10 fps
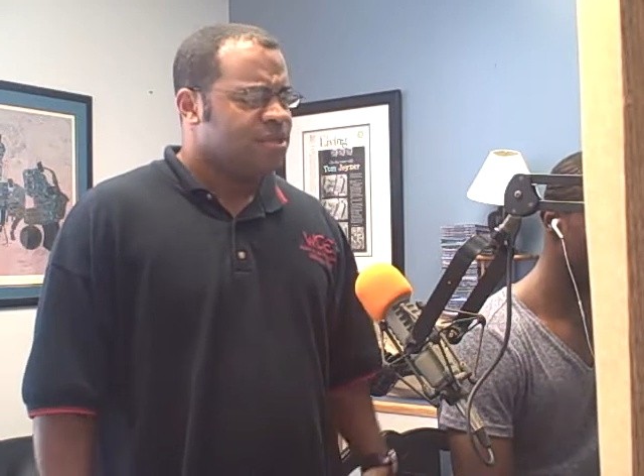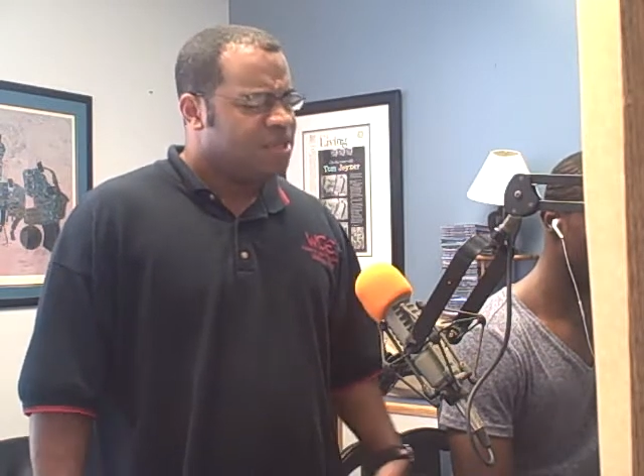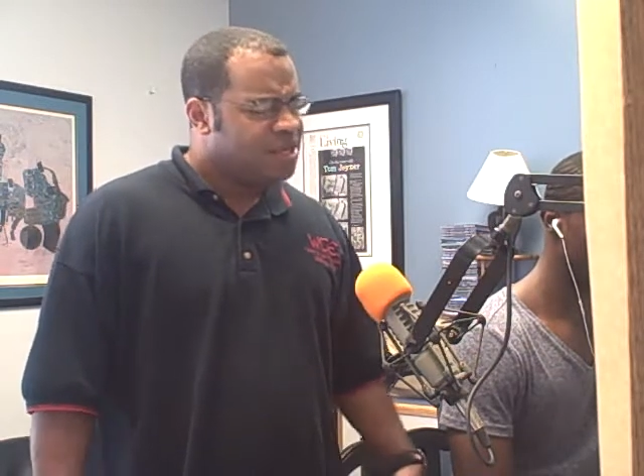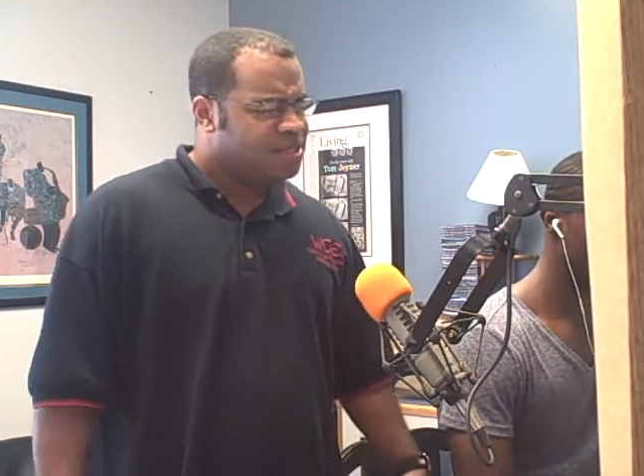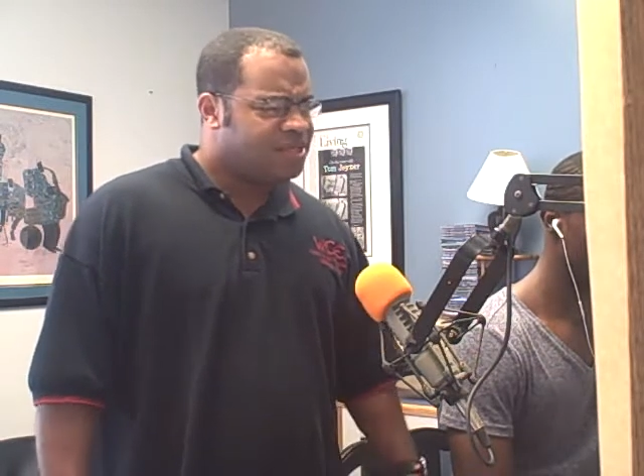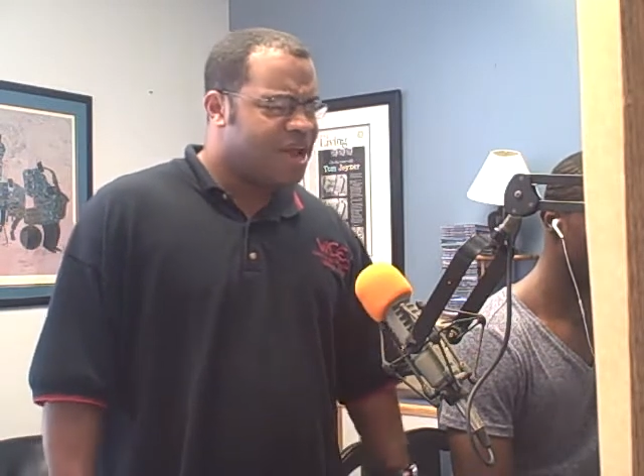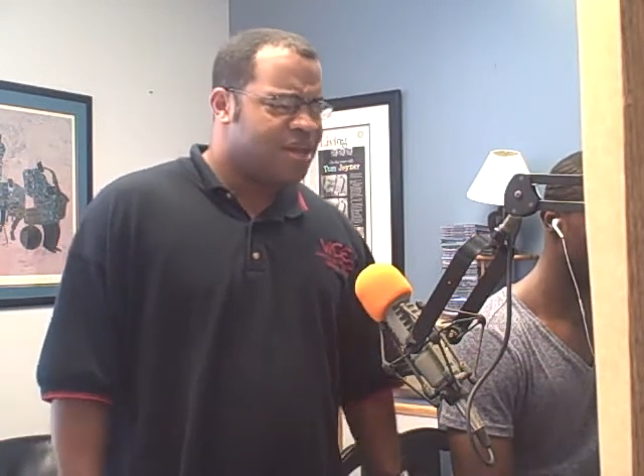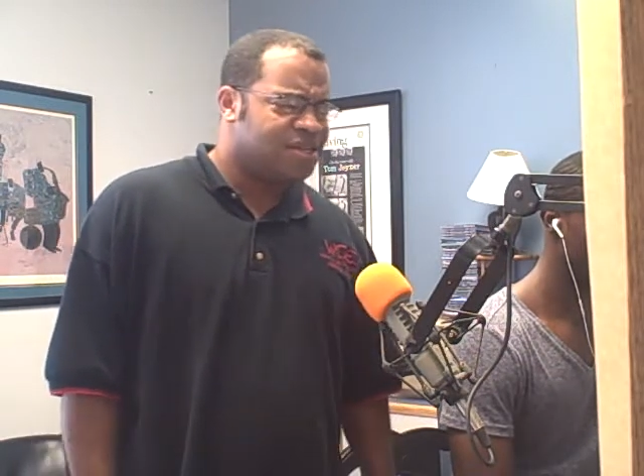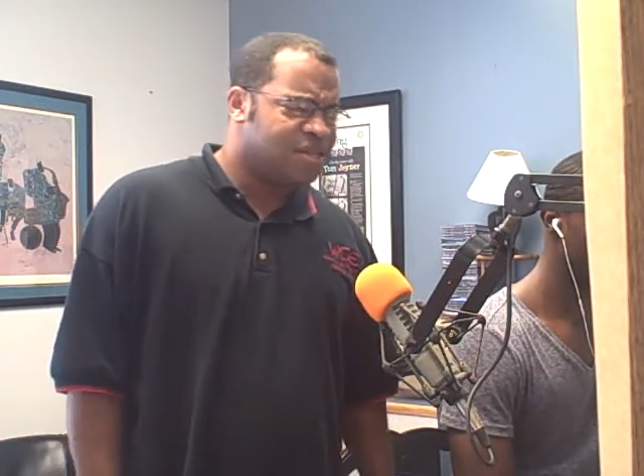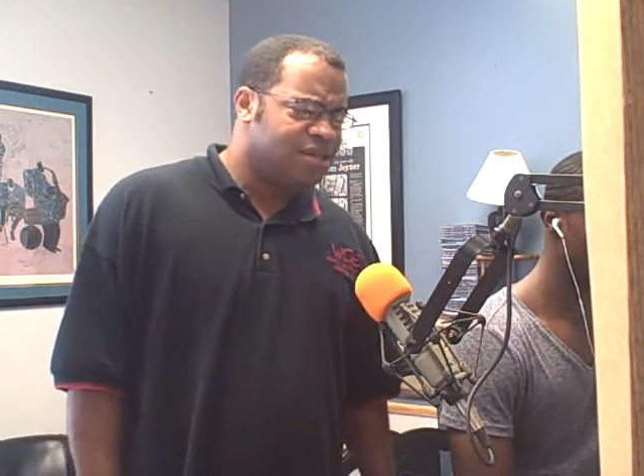Let's
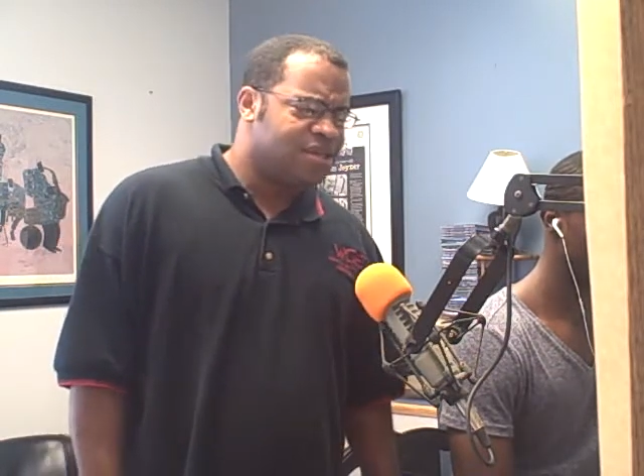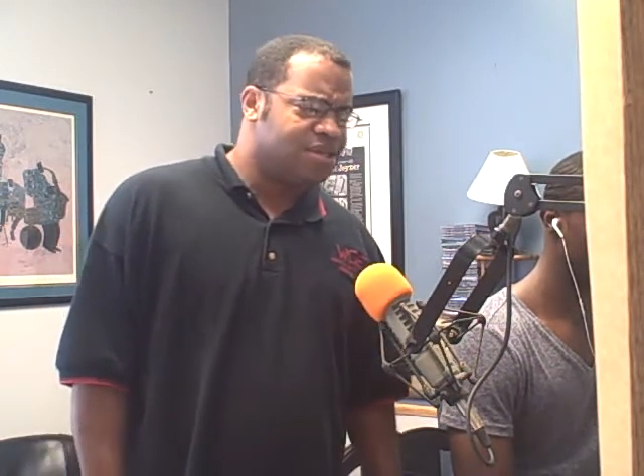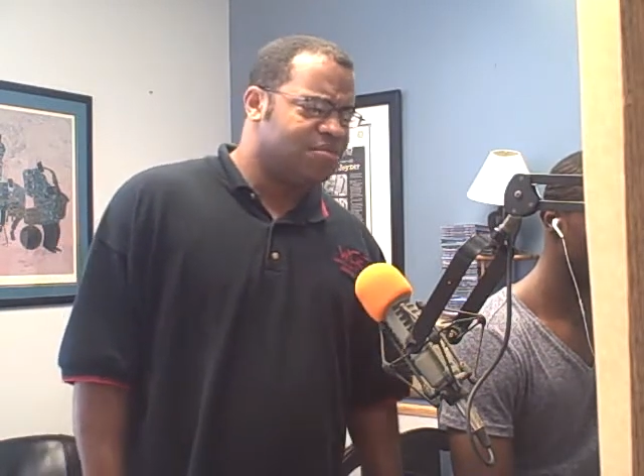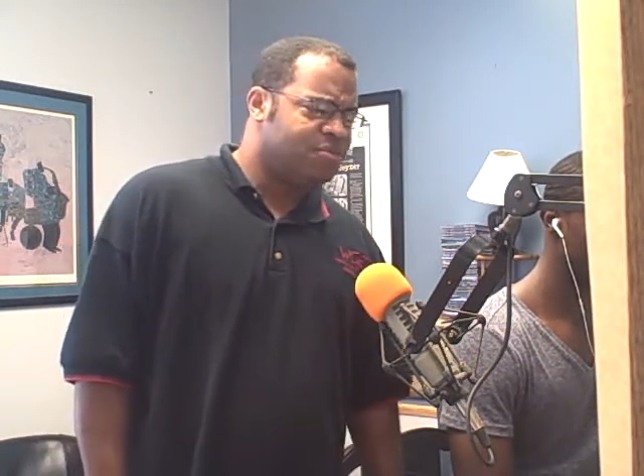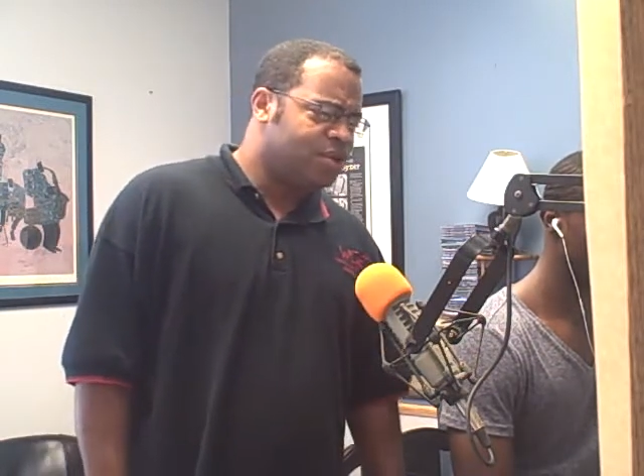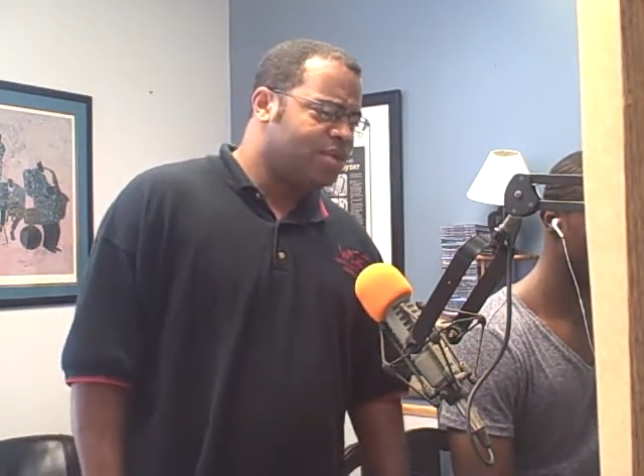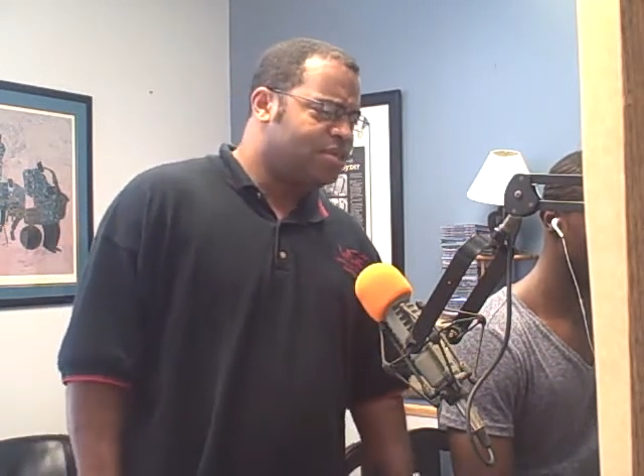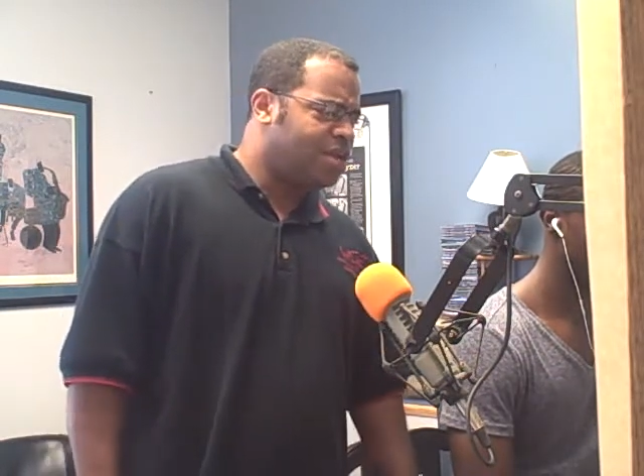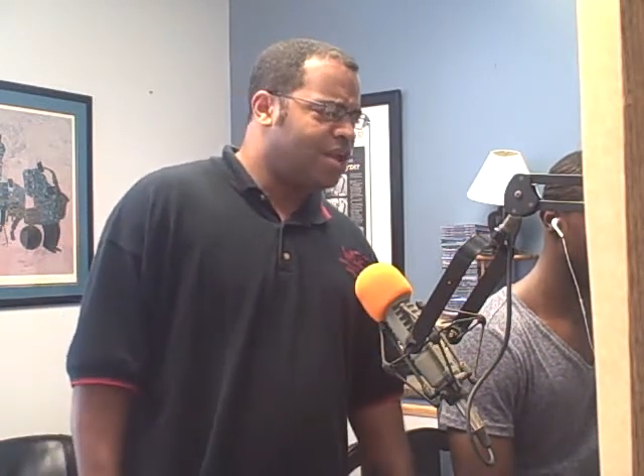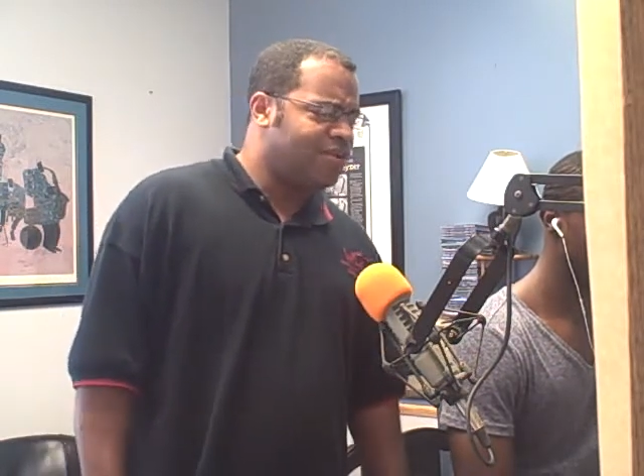challenge leaders to breed
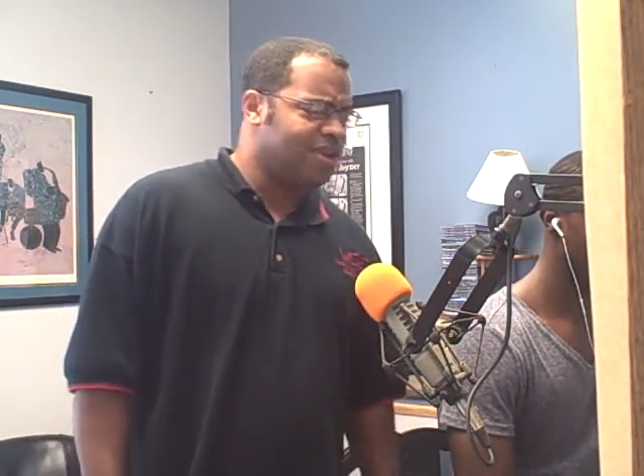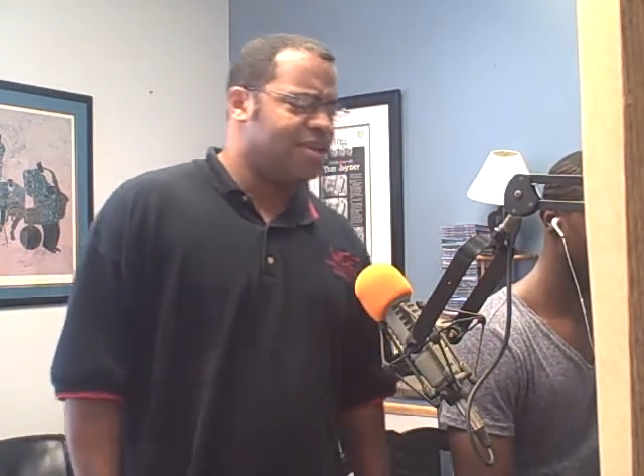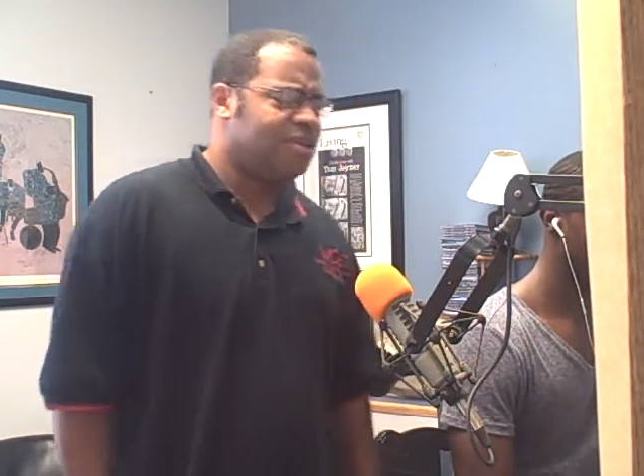charity.